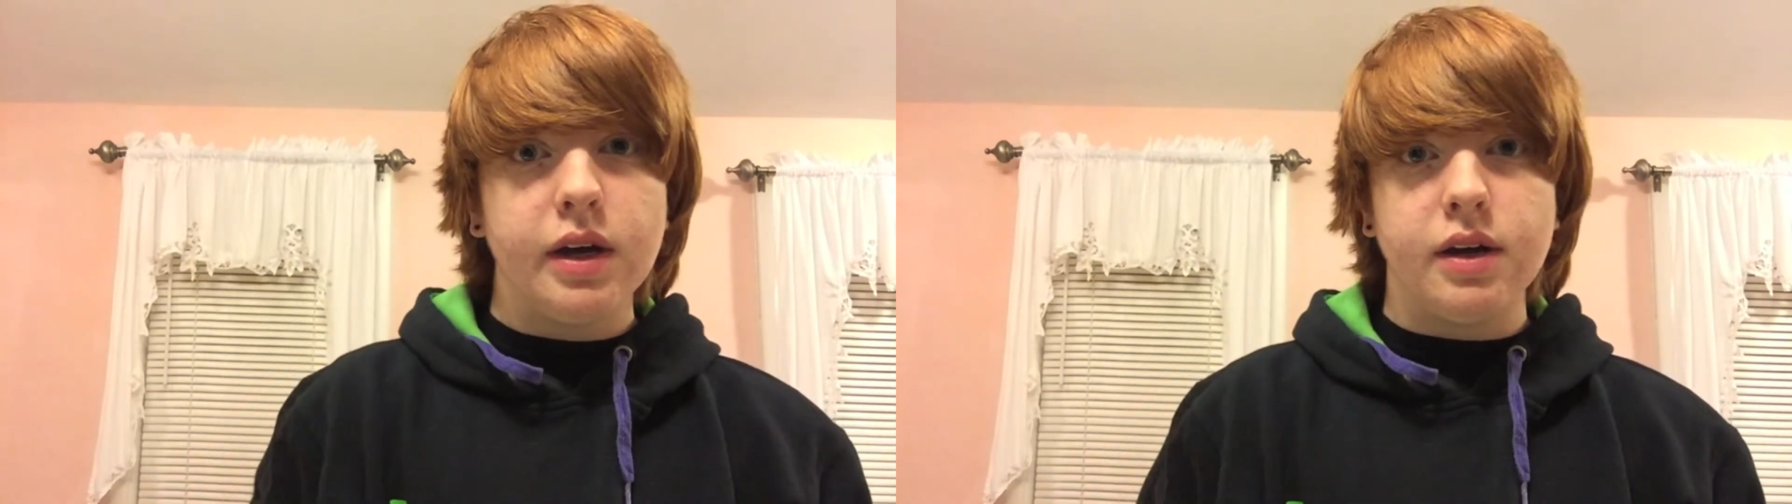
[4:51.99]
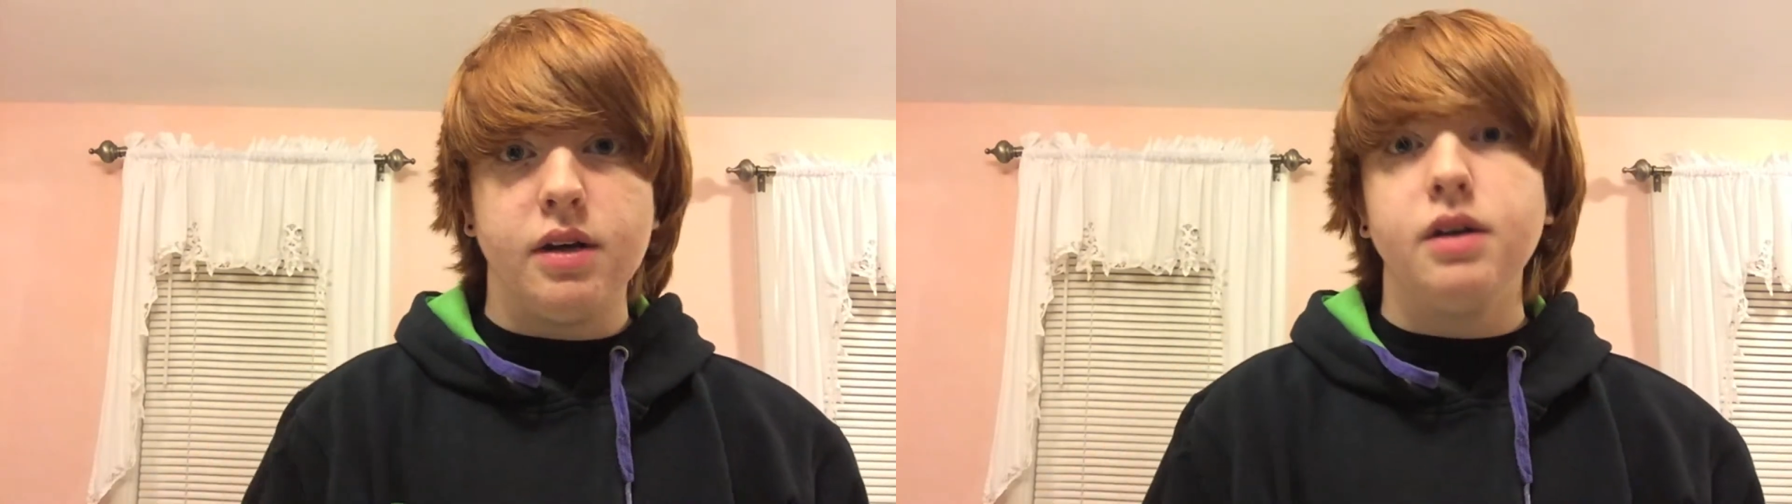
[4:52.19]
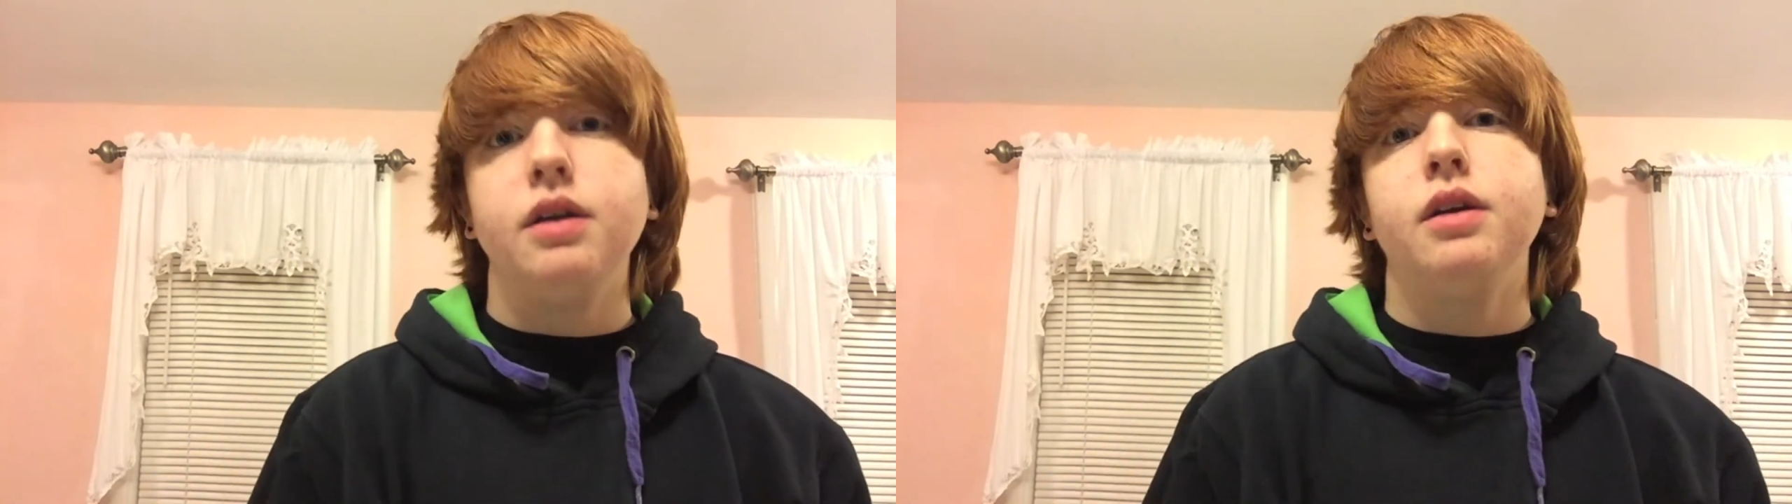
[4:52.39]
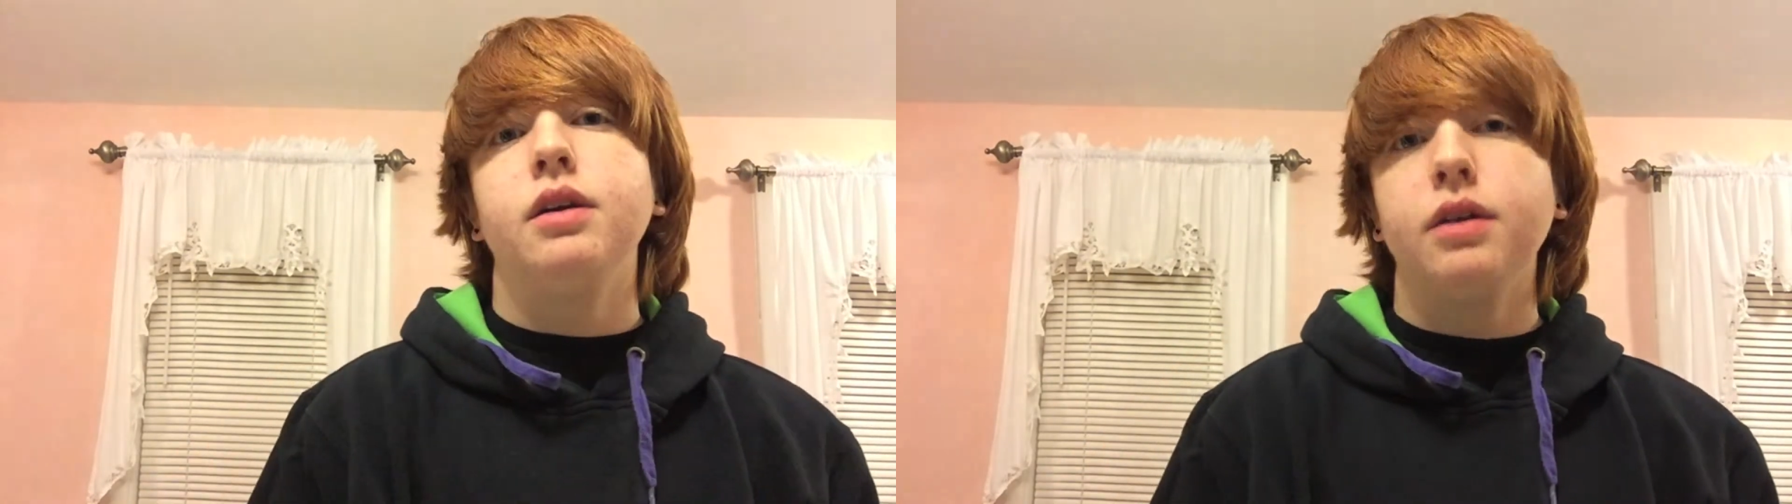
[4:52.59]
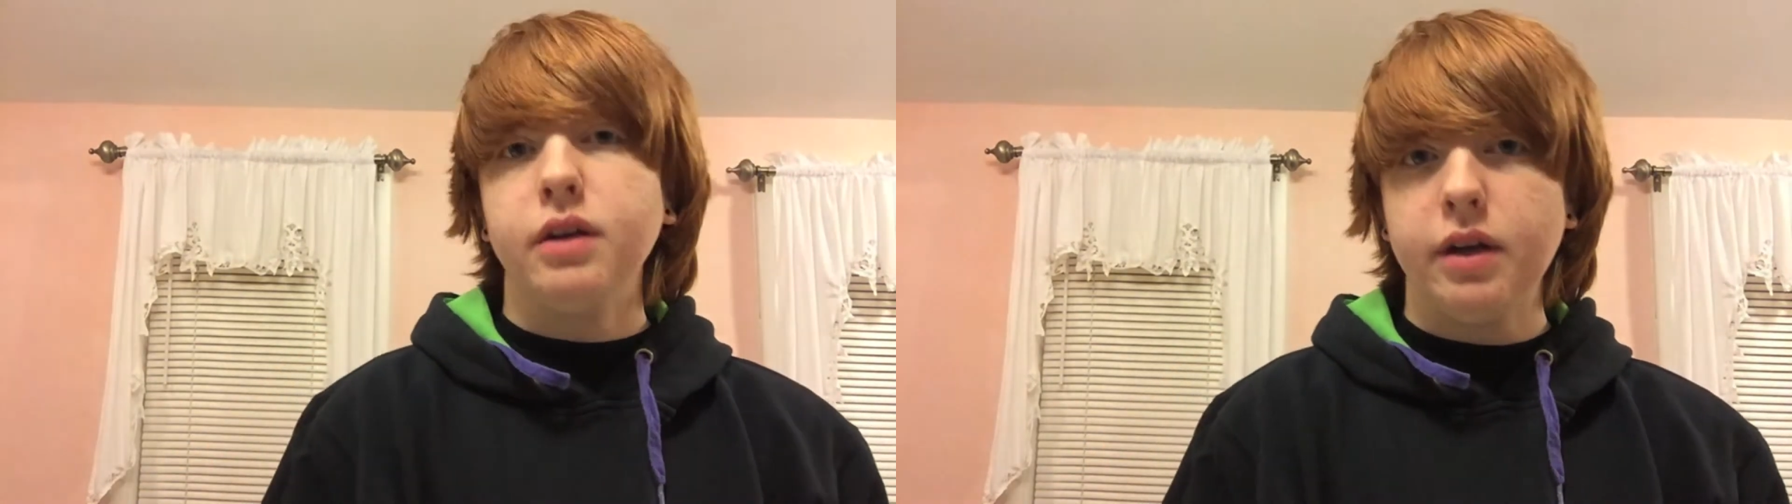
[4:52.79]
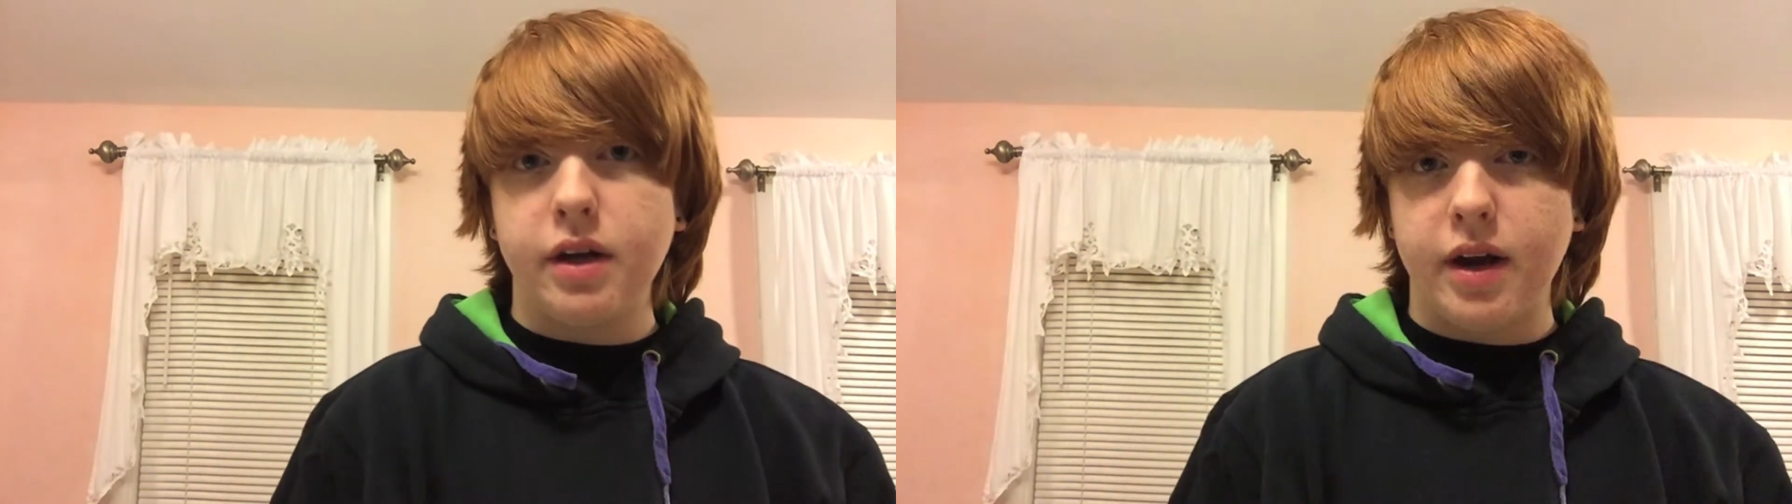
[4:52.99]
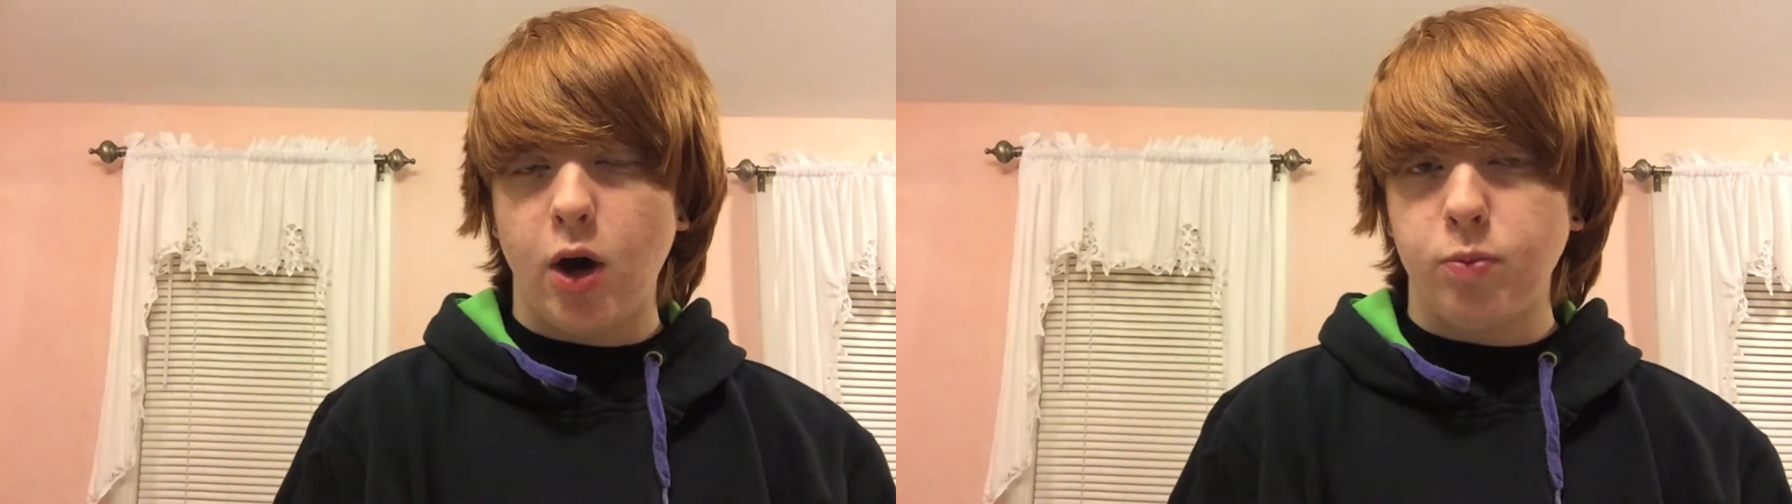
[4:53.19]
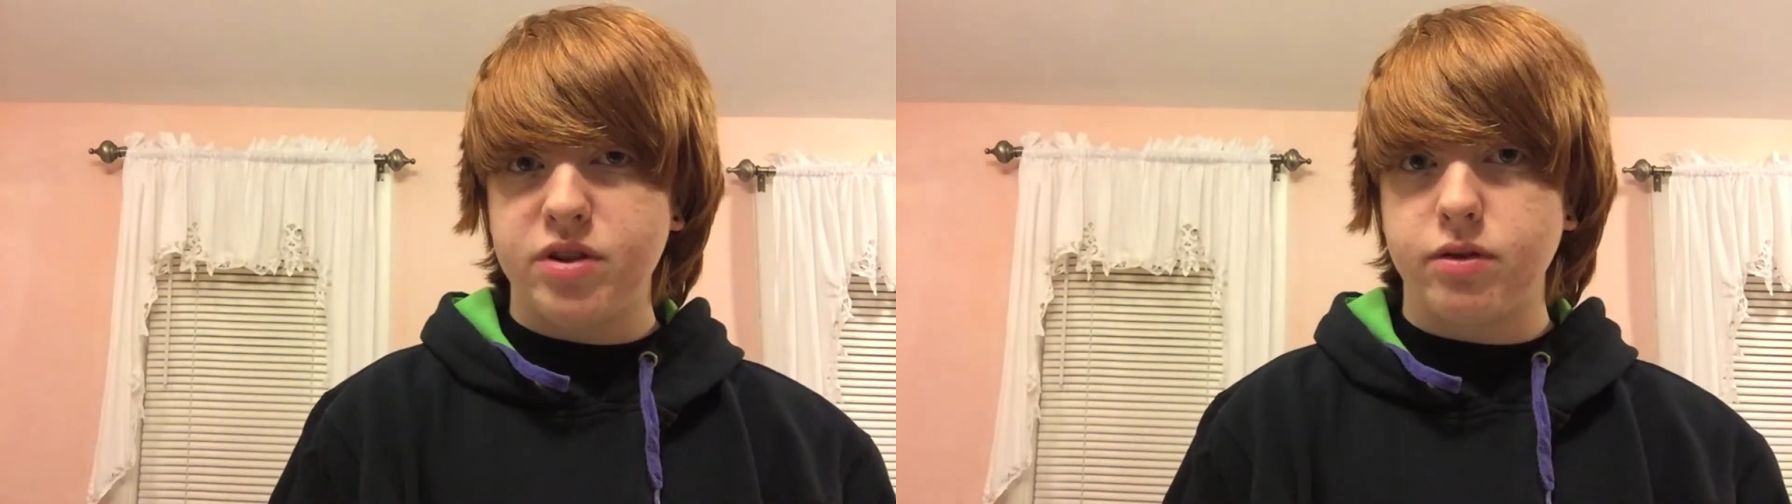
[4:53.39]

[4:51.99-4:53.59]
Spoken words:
It helps